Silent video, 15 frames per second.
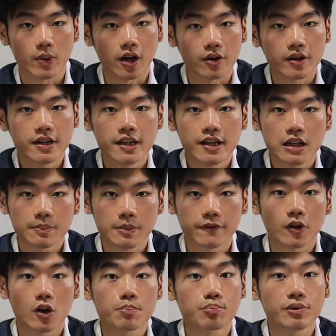well
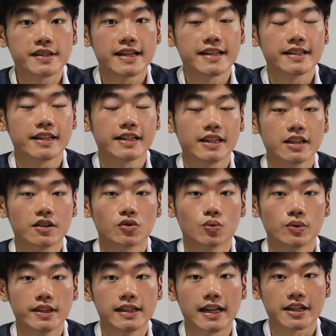before presenting it to
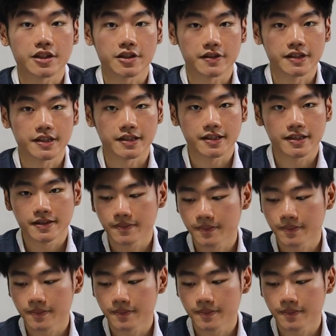the lecturers.